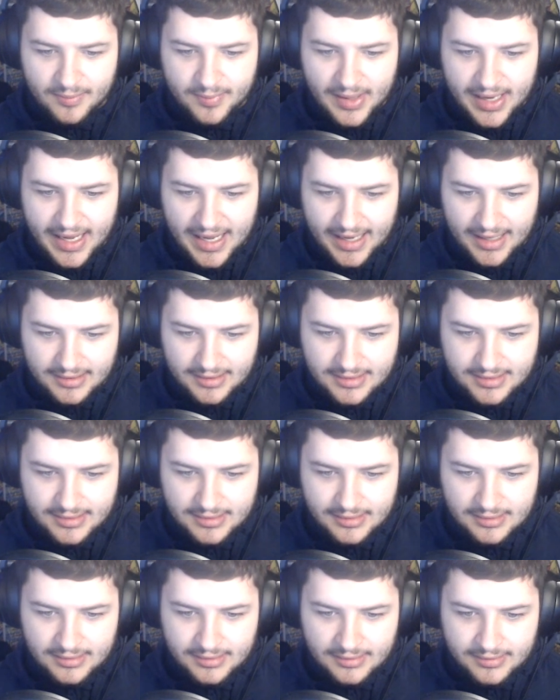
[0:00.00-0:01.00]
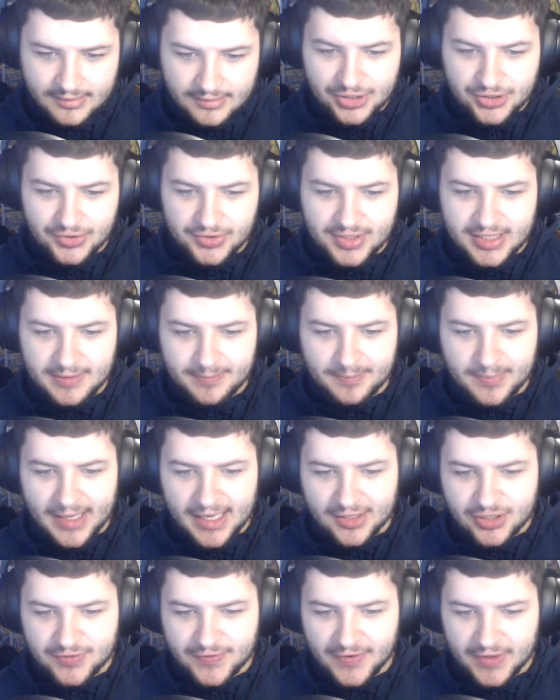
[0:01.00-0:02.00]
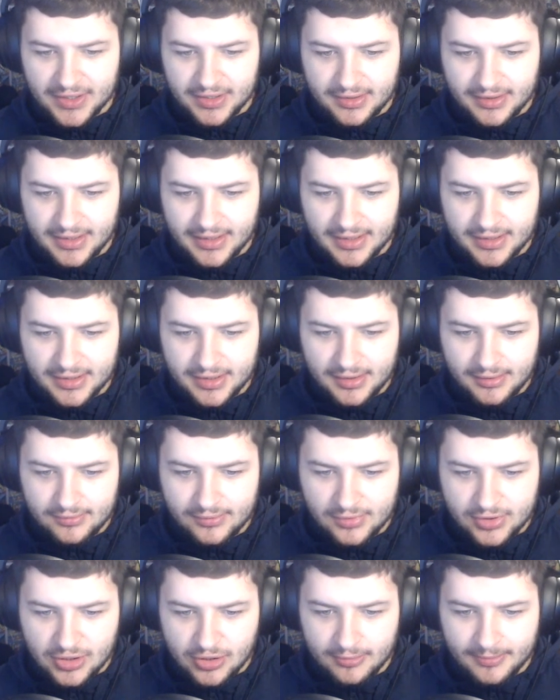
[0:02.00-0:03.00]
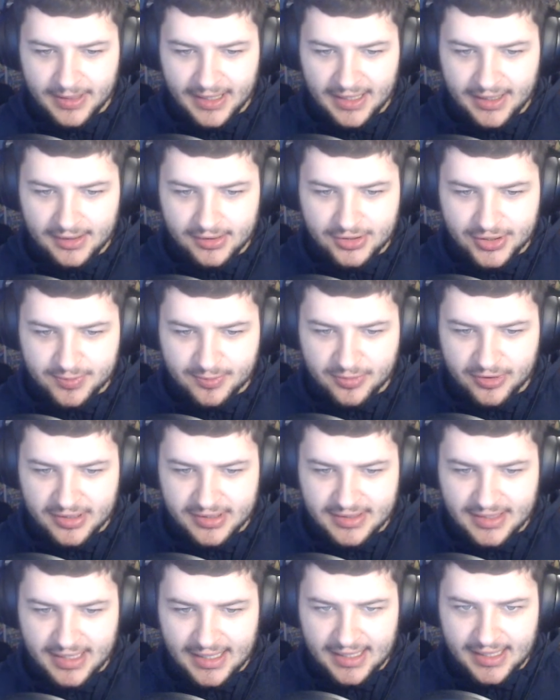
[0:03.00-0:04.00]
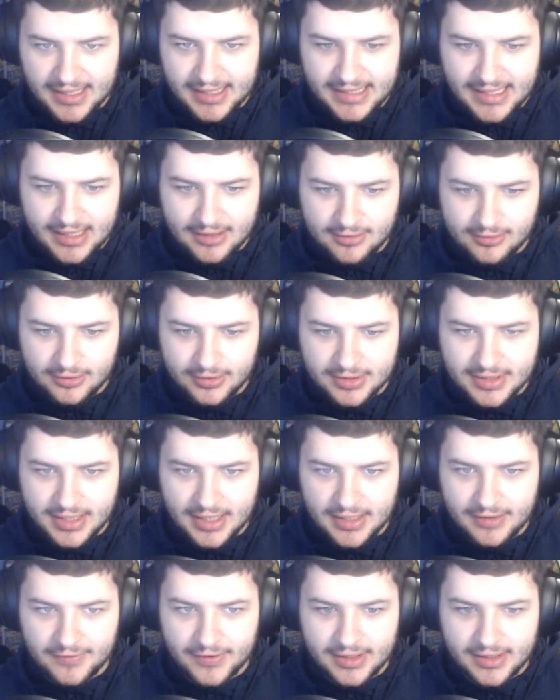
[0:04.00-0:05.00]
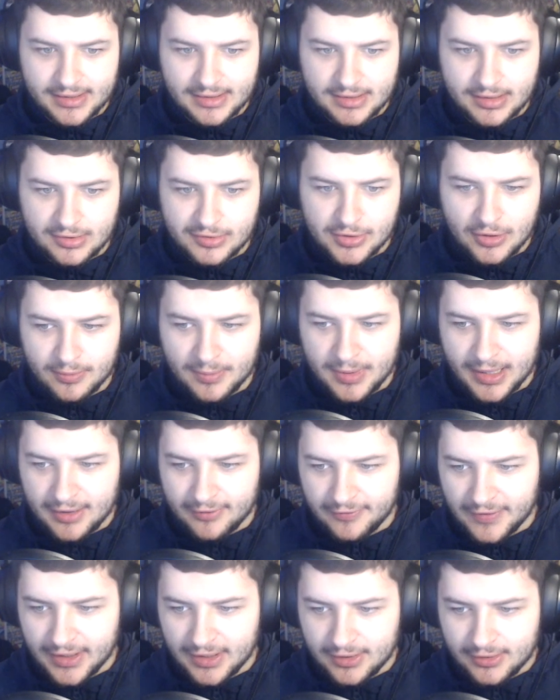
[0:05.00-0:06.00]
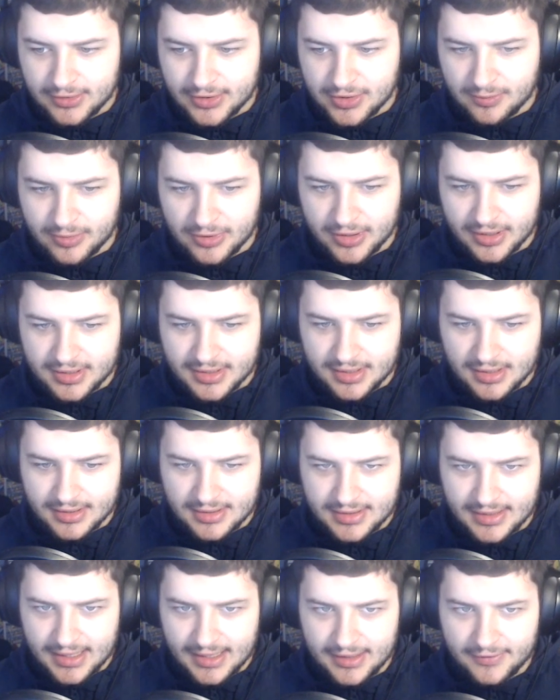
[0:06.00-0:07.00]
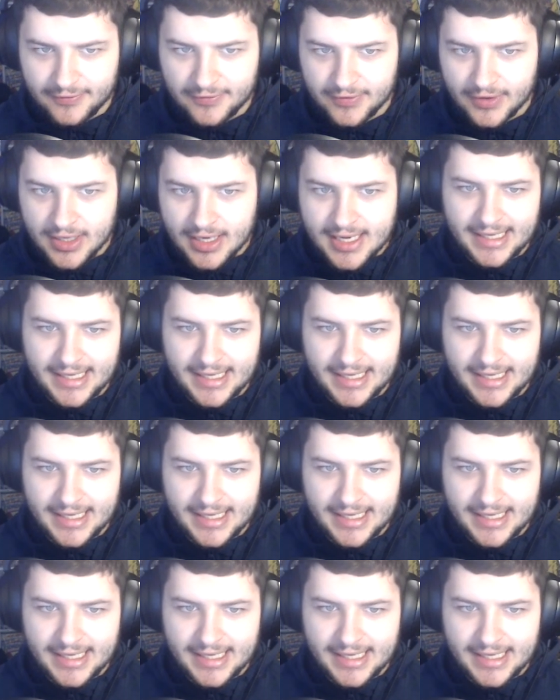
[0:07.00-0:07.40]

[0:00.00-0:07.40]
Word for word: .bat and you'll see batch file here dot bat just press that and now it'll save it as a dot bat file so press save